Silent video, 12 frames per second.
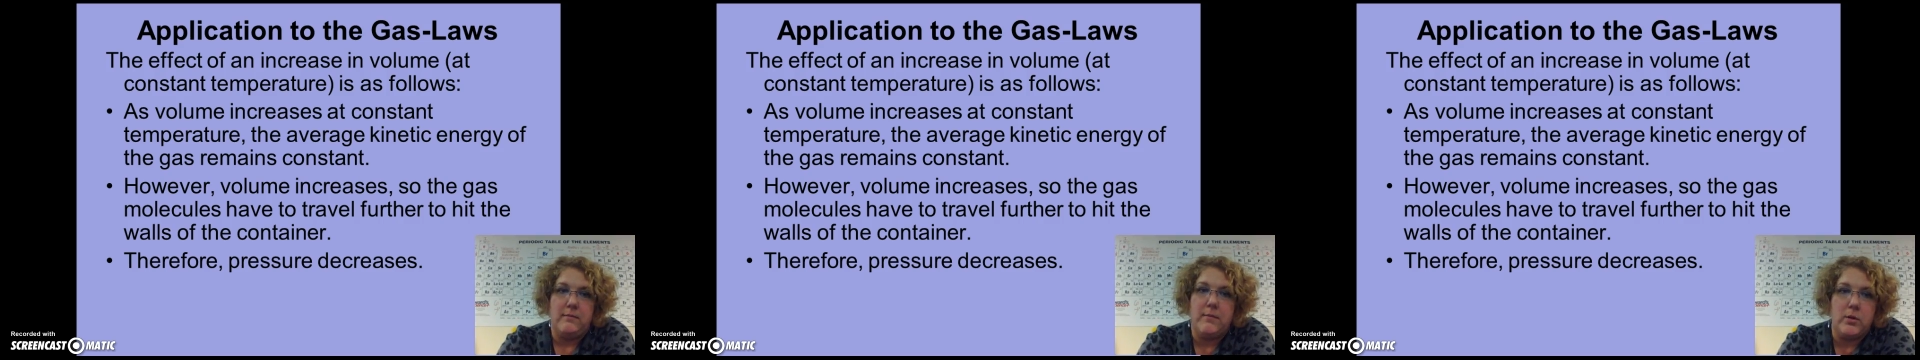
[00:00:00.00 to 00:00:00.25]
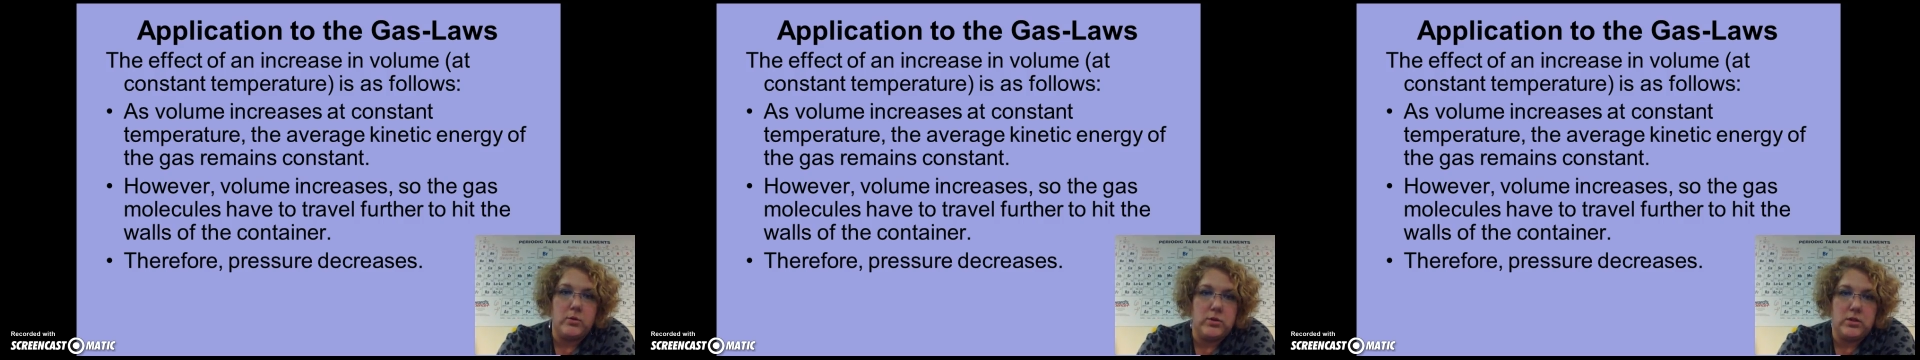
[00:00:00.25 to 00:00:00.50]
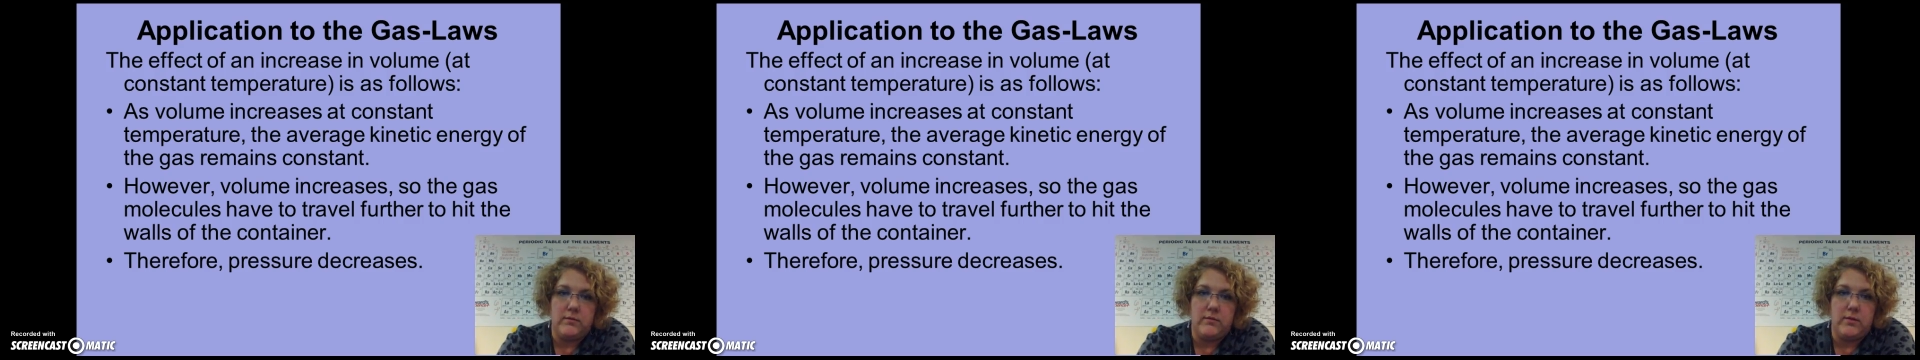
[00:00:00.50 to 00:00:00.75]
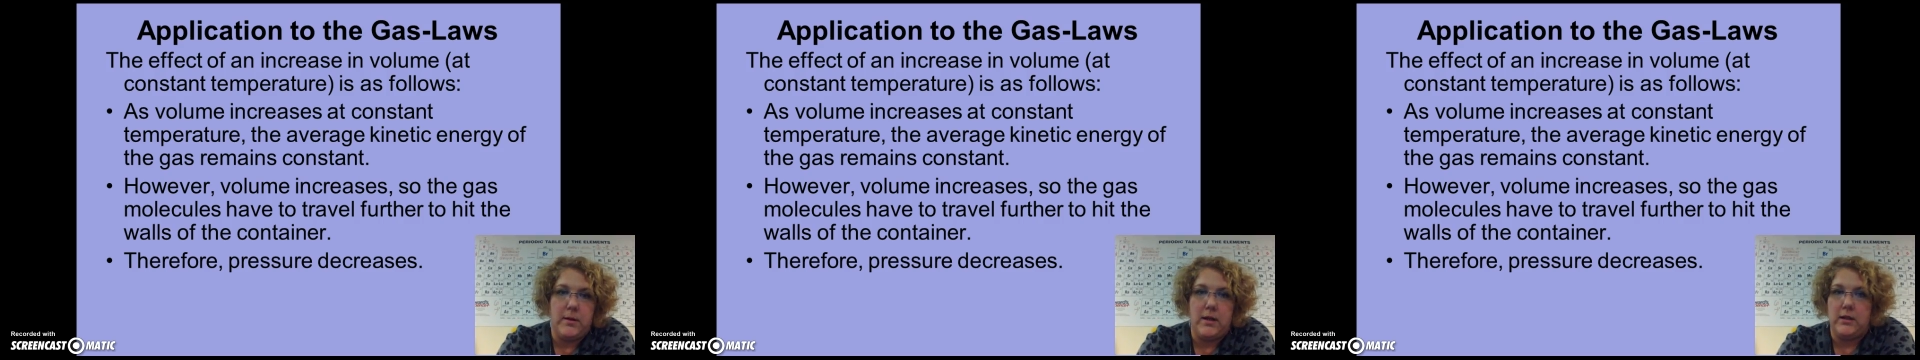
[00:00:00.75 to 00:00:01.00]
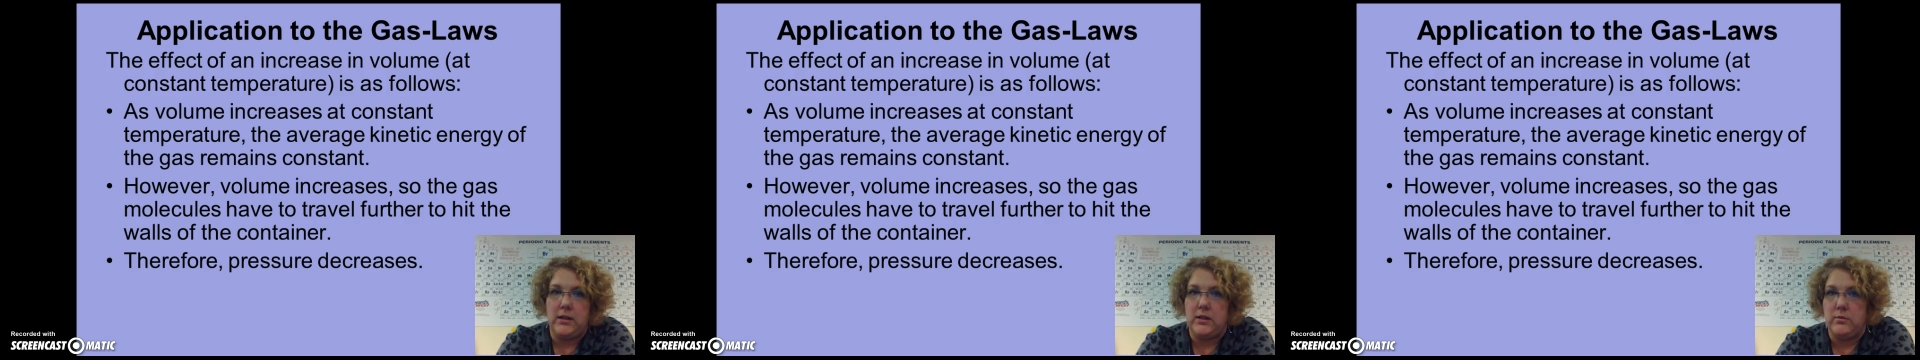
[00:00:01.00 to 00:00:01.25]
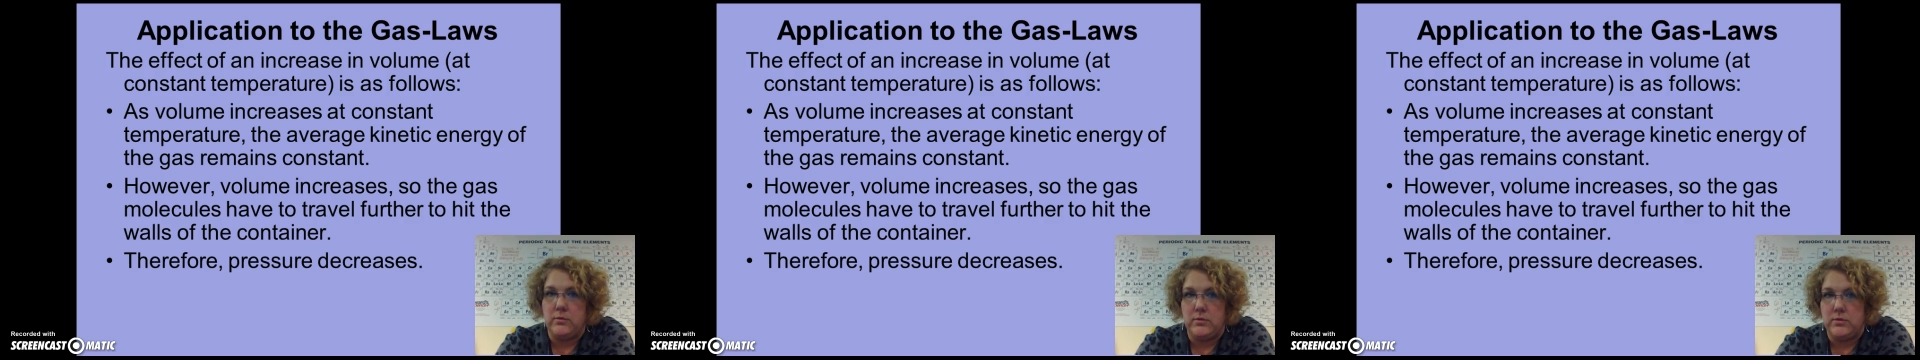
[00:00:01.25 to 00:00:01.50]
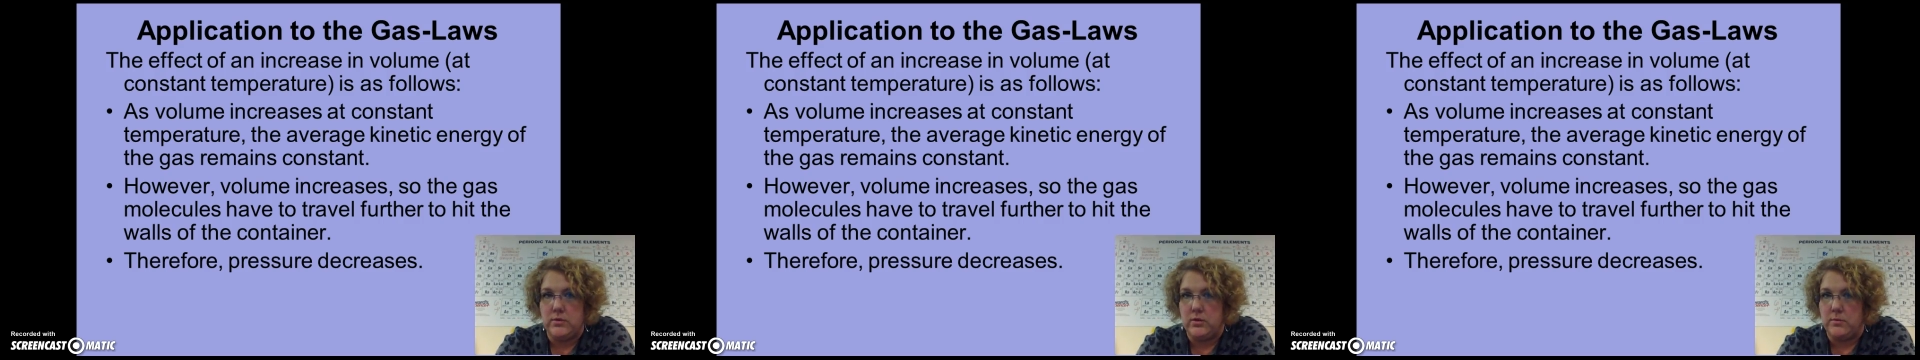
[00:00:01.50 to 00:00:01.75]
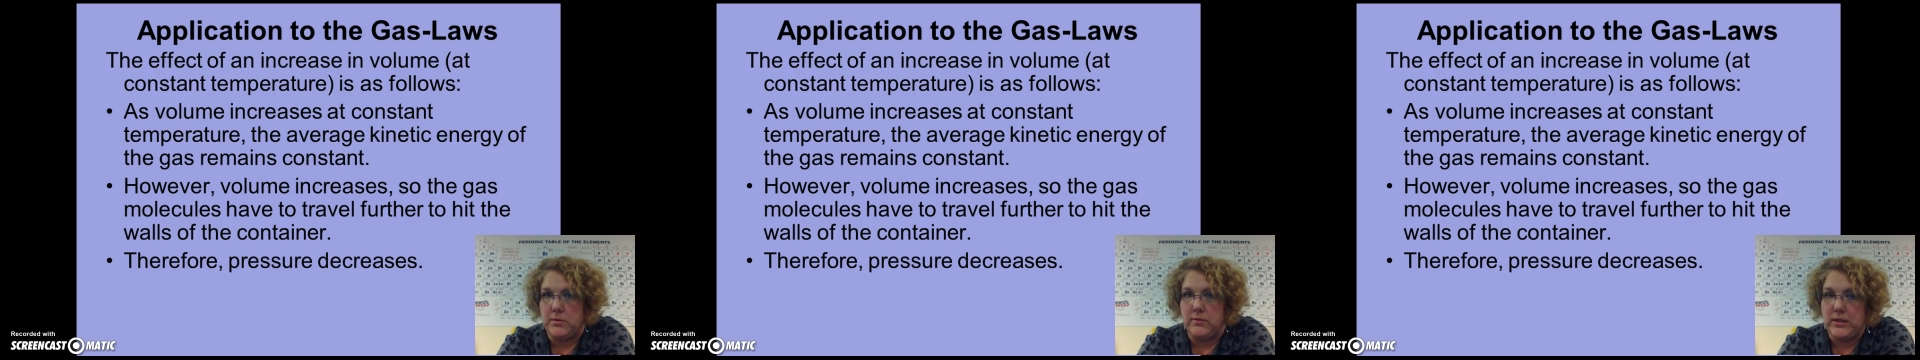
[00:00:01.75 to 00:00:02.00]
motion of the molecules, in
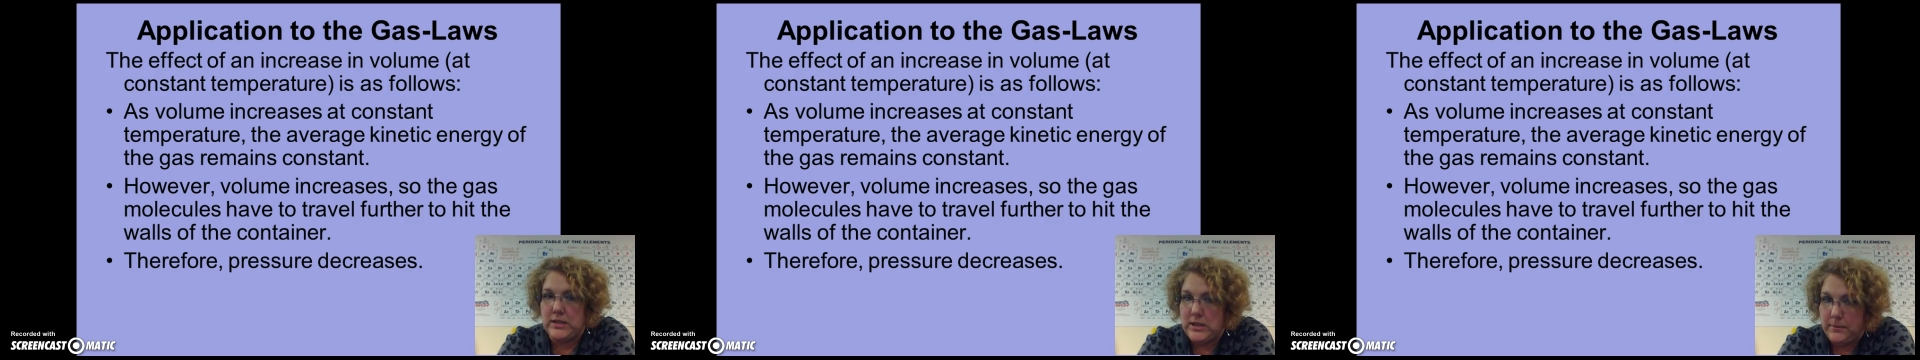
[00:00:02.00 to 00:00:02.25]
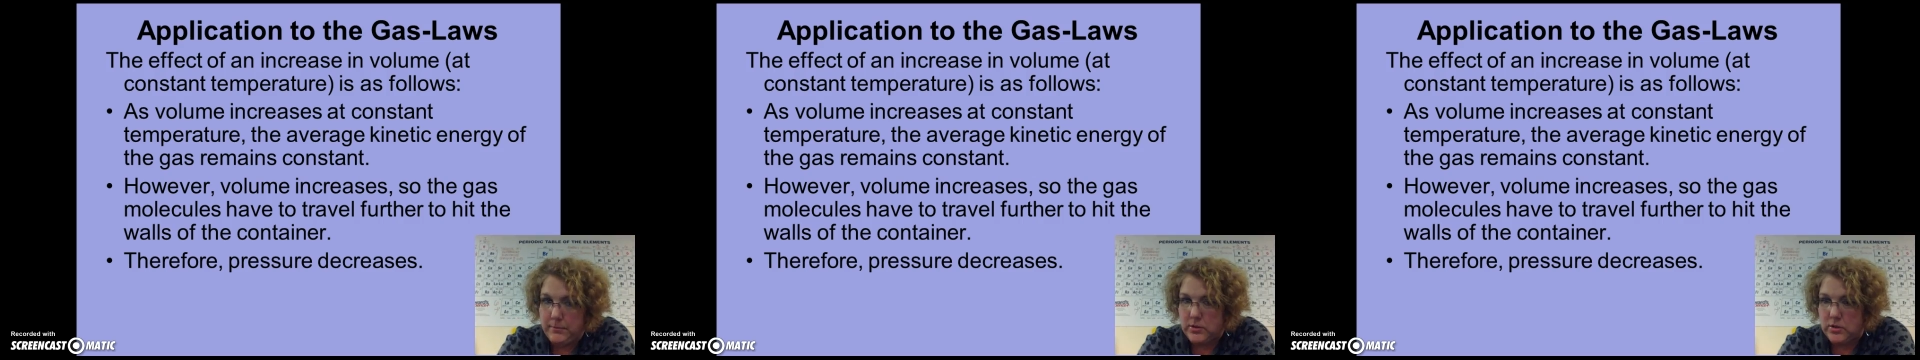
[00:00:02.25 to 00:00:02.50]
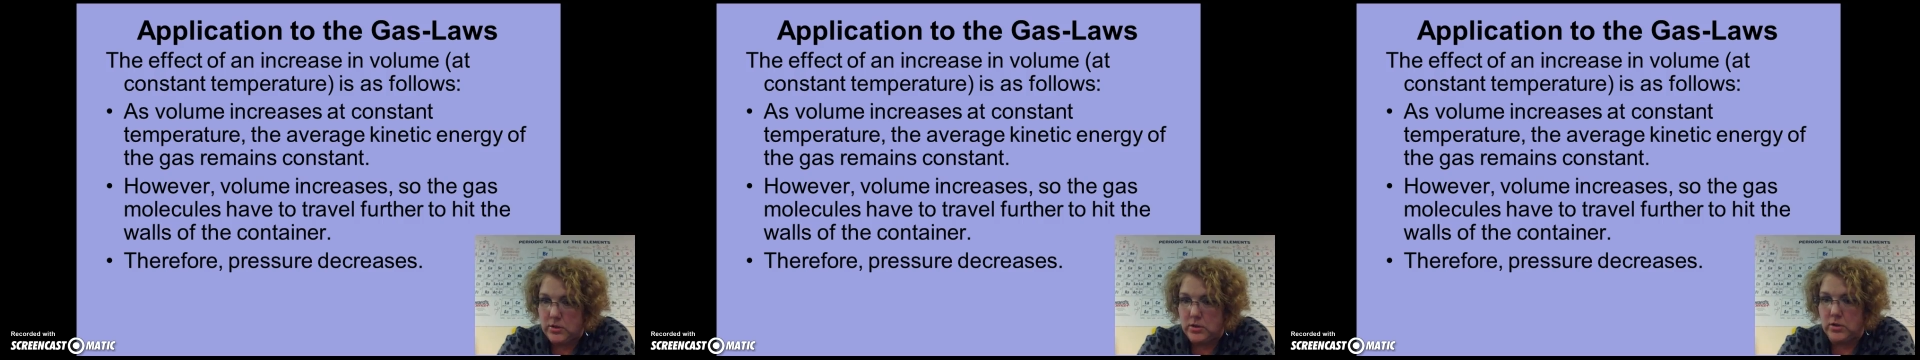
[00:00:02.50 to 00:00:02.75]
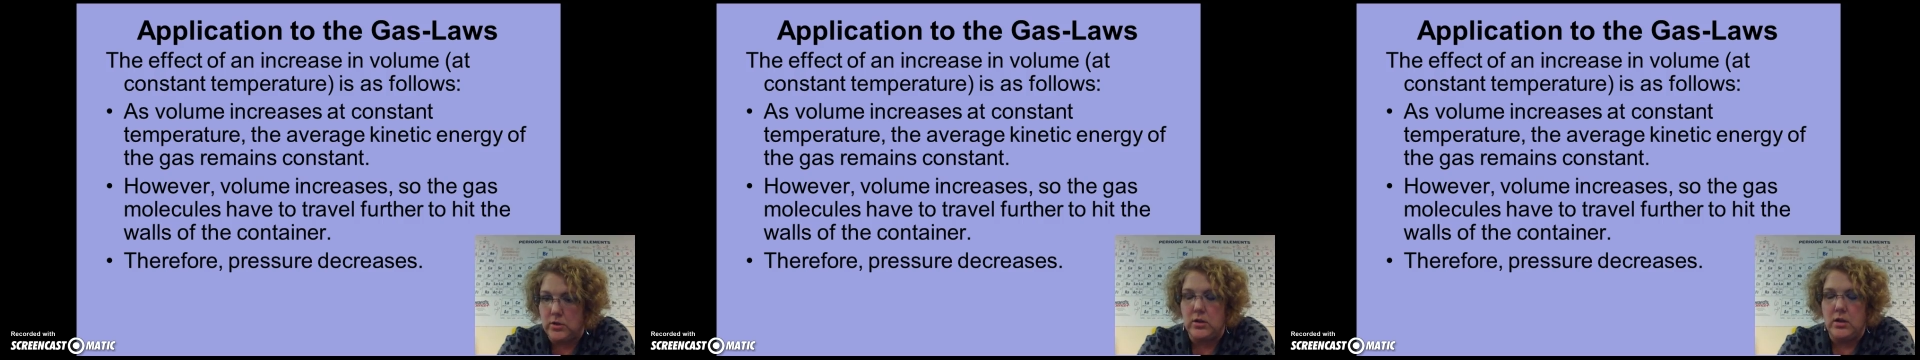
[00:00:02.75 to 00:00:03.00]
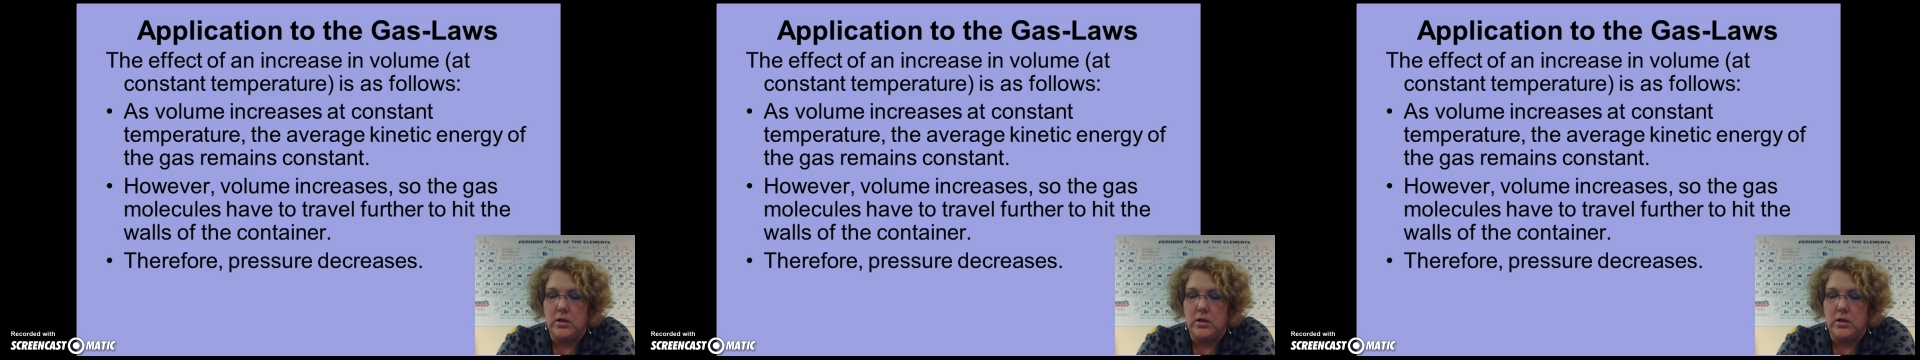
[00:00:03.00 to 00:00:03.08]
terms of the temperature.